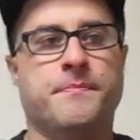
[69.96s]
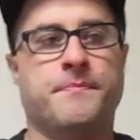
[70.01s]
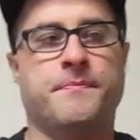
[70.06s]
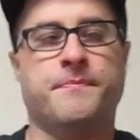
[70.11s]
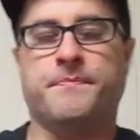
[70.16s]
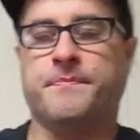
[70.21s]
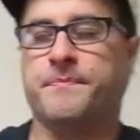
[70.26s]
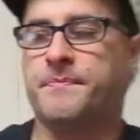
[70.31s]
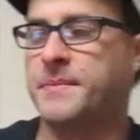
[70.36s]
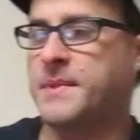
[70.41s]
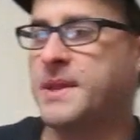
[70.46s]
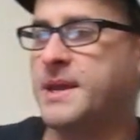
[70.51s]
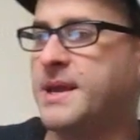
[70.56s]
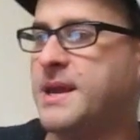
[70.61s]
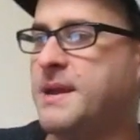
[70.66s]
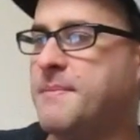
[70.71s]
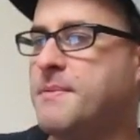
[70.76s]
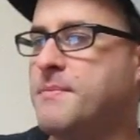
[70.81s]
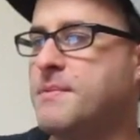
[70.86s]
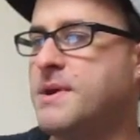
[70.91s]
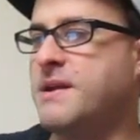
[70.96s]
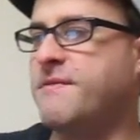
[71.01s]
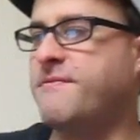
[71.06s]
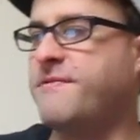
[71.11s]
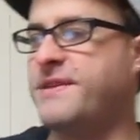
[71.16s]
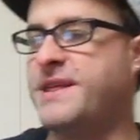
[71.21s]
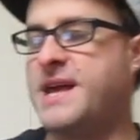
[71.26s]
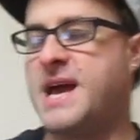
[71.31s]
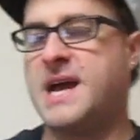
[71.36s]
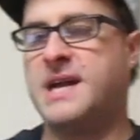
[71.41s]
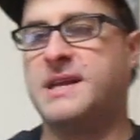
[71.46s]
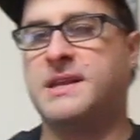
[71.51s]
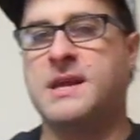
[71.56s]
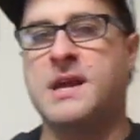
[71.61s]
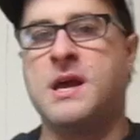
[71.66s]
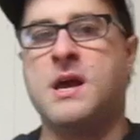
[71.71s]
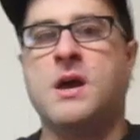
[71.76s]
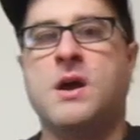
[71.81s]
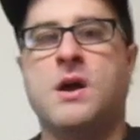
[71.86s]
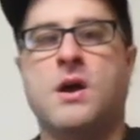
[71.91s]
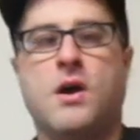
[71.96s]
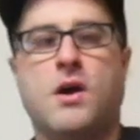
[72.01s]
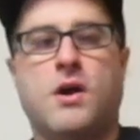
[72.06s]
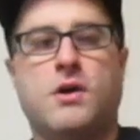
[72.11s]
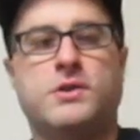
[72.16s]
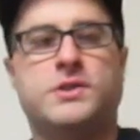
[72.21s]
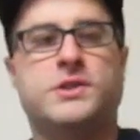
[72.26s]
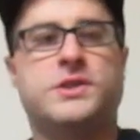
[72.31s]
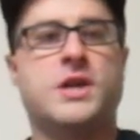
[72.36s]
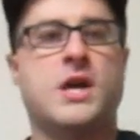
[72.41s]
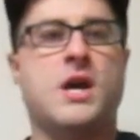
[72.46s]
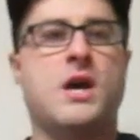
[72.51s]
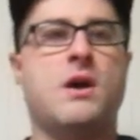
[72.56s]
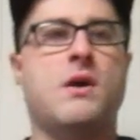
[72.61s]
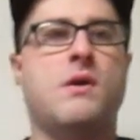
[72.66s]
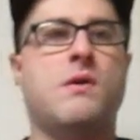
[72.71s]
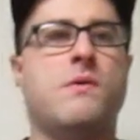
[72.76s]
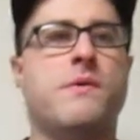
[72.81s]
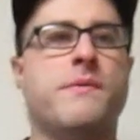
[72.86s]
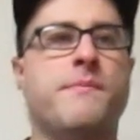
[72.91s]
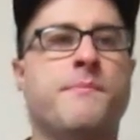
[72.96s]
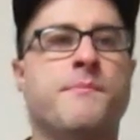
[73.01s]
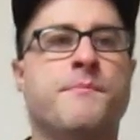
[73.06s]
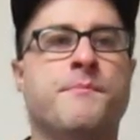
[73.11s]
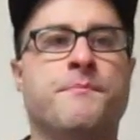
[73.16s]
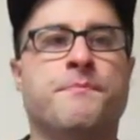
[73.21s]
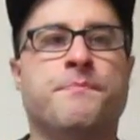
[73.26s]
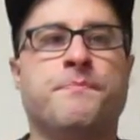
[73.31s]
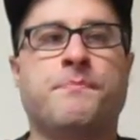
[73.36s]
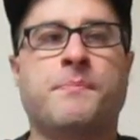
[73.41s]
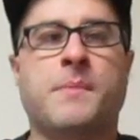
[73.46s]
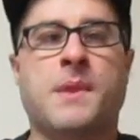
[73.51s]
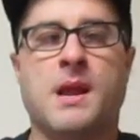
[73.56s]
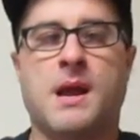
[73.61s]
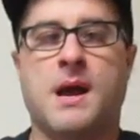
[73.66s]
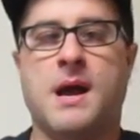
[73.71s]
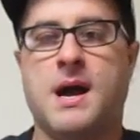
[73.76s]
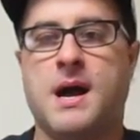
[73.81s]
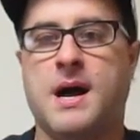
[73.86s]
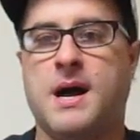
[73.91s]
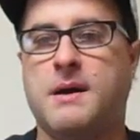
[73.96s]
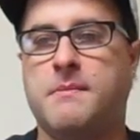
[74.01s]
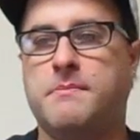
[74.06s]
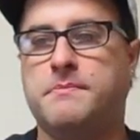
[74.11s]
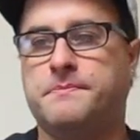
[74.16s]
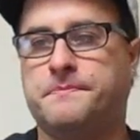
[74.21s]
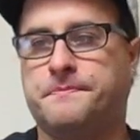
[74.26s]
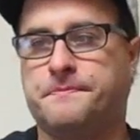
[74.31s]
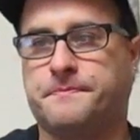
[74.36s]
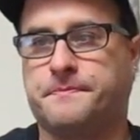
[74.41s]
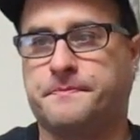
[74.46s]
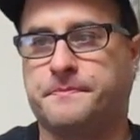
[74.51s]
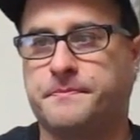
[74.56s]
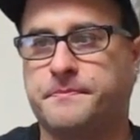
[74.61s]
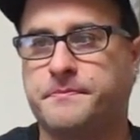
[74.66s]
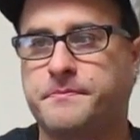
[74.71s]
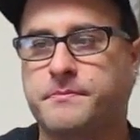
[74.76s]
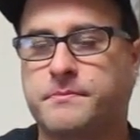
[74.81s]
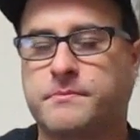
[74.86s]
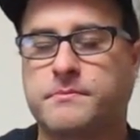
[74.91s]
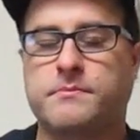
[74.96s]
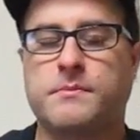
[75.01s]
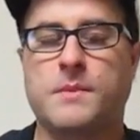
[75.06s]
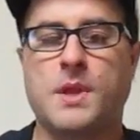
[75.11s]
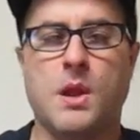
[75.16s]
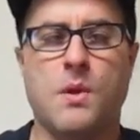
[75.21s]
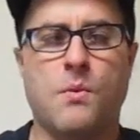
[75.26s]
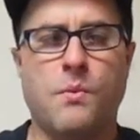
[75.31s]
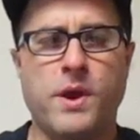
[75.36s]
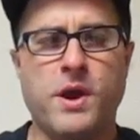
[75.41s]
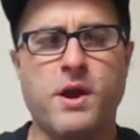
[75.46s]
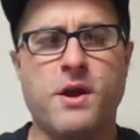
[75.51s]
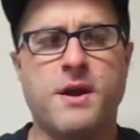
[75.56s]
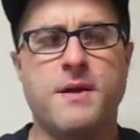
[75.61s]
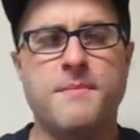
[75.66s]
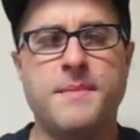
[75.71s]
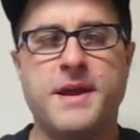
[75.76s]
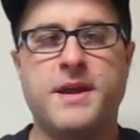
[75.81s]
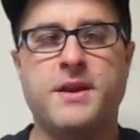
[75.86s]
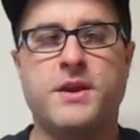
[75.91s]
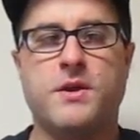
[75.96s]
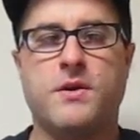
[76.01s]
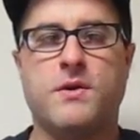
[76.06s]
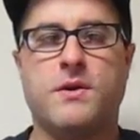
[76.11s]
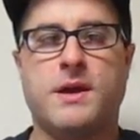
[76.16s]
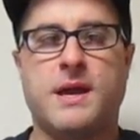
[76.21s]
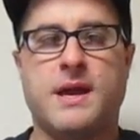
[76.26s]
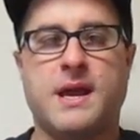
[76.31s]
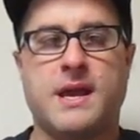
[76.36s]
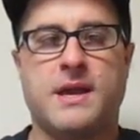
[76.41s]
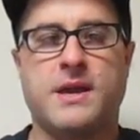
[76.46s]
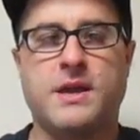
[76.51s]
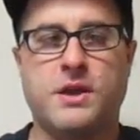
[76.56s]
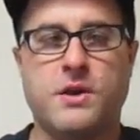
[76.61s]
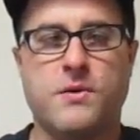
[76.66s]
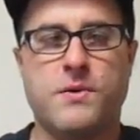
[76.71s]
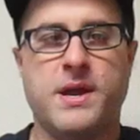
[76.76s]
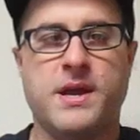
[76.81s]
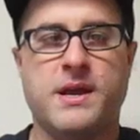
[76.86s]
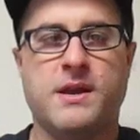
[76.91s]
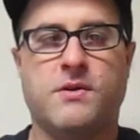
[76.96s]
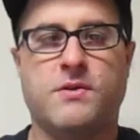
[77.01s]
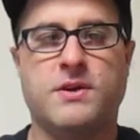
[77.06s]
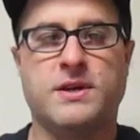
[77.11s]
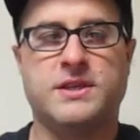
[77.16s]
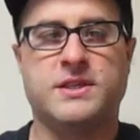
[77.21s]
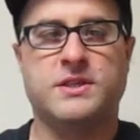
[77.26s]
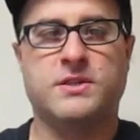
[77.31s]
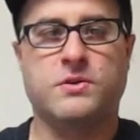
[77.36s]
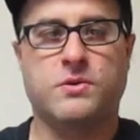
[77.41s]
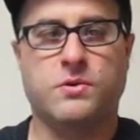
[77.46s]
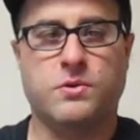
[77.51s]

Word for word: keep in mind for that. Also, um, we are going to be do doing Chris,